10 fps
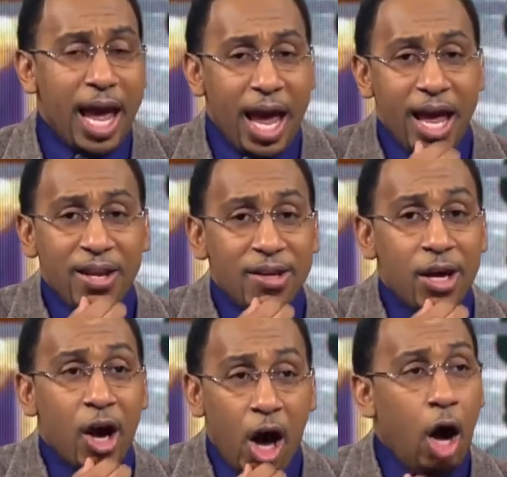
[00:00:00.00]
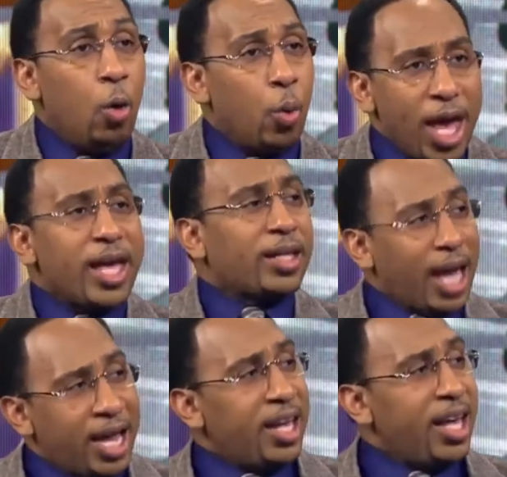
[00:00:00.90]
And a week
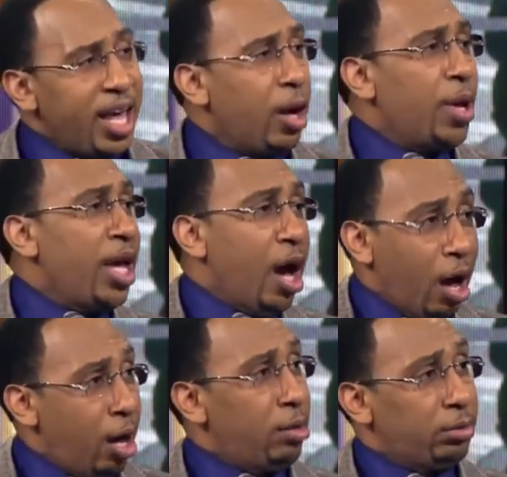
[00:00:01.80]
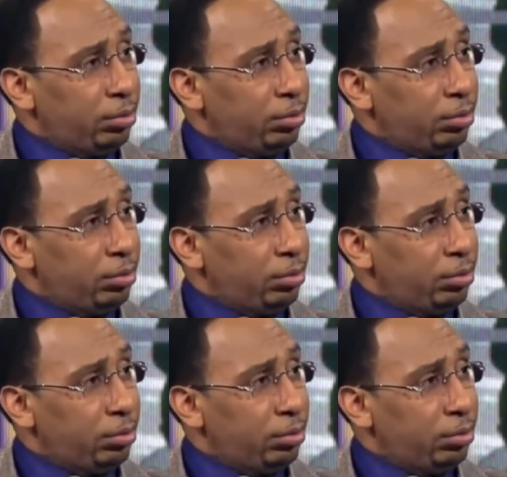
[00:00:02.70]
later, here we are.